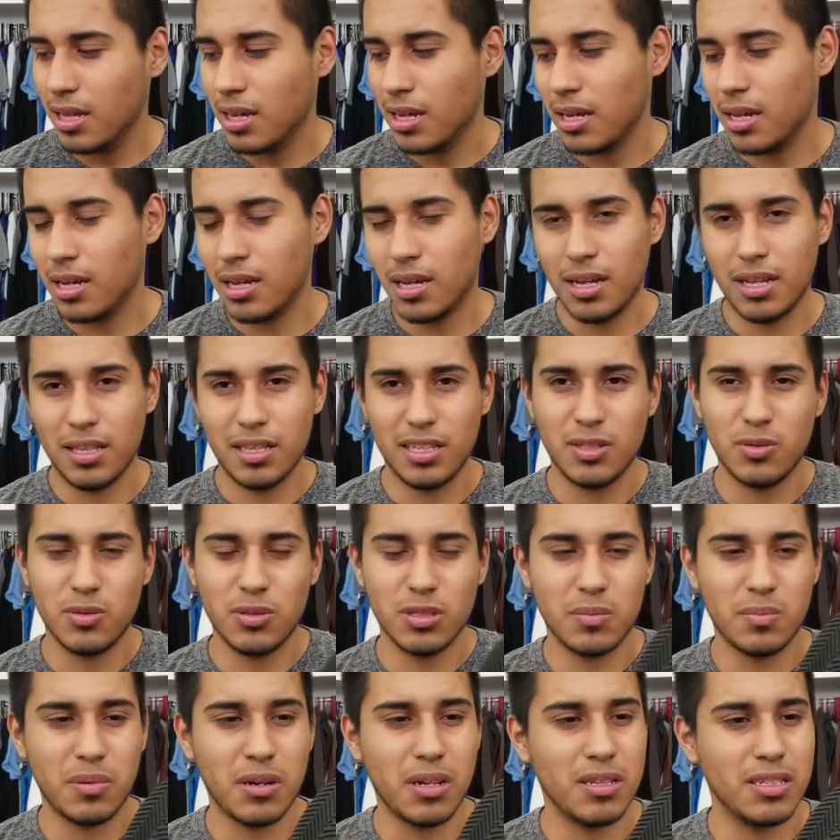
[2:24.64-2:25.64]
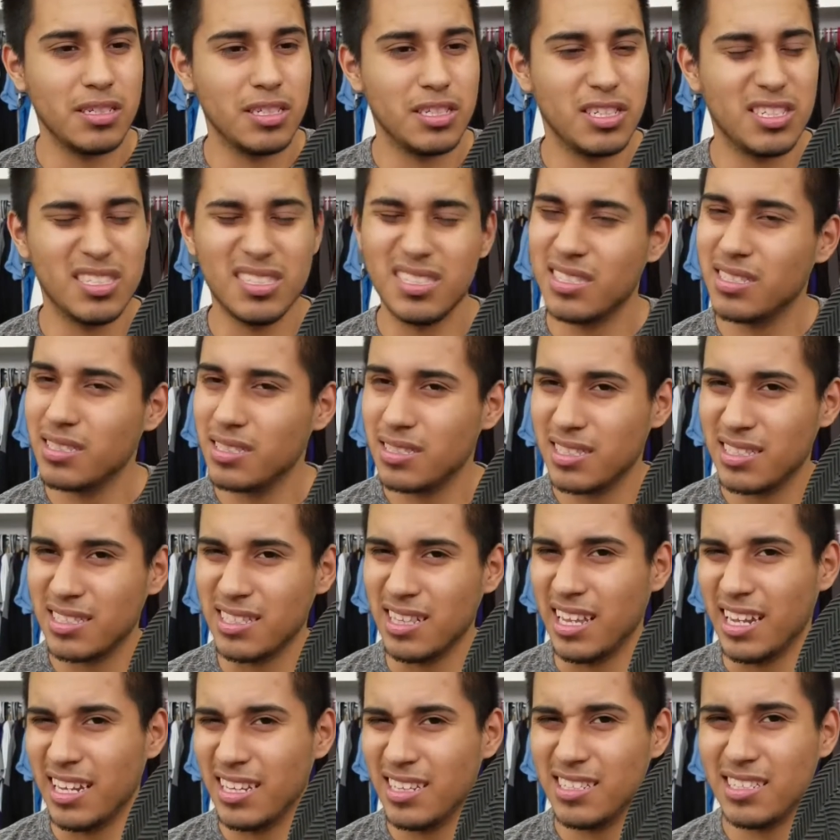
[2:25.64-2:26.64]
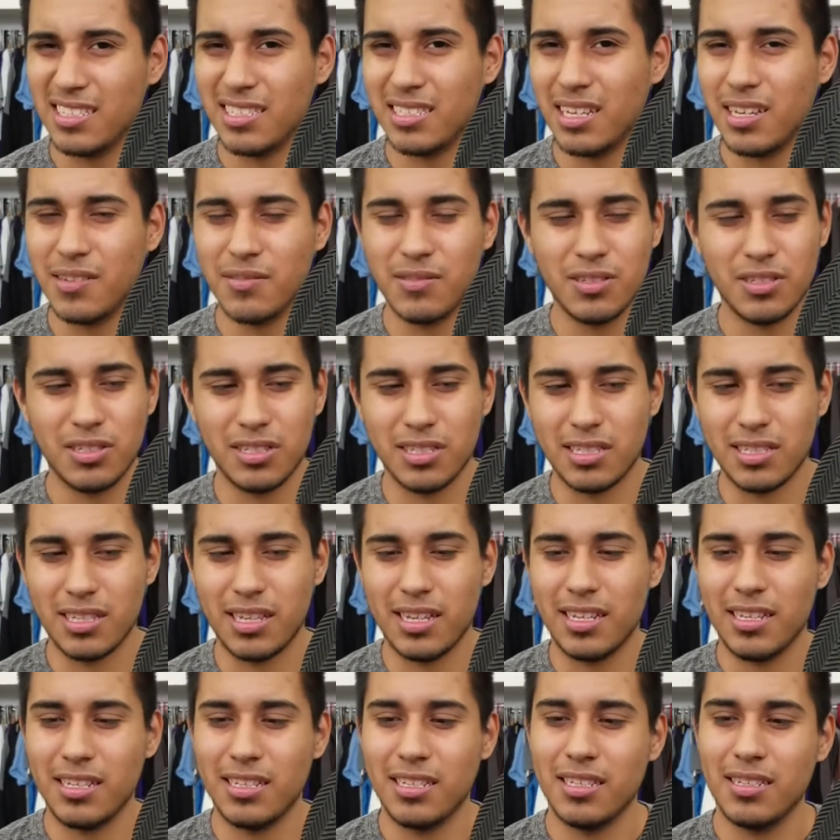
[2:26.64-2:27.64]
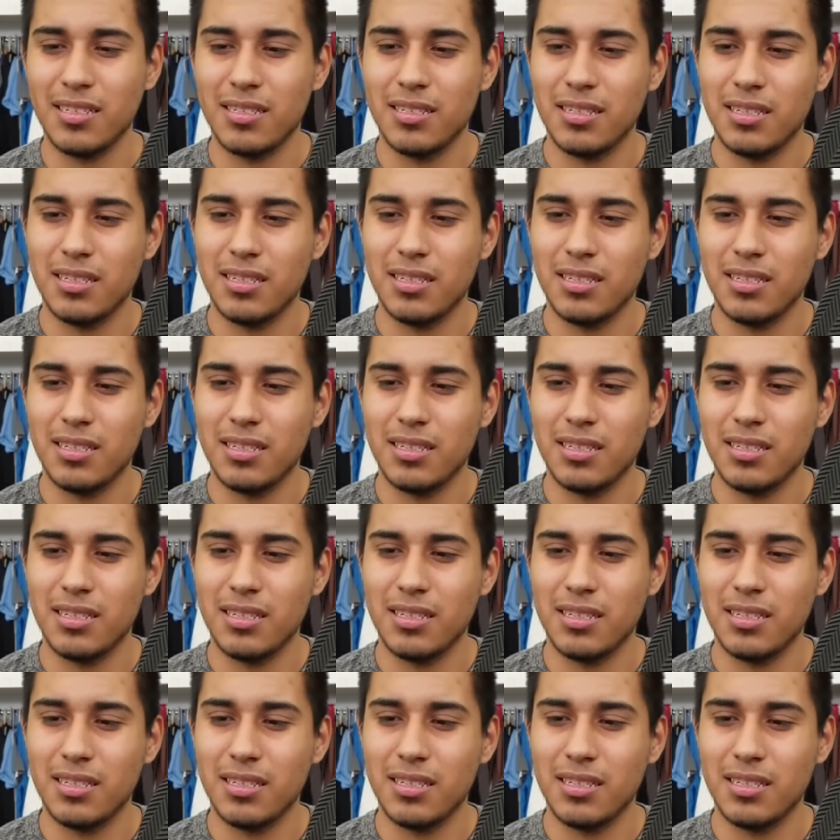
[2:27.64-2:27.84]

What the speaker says: This one's probably just slightly softer, just slightly.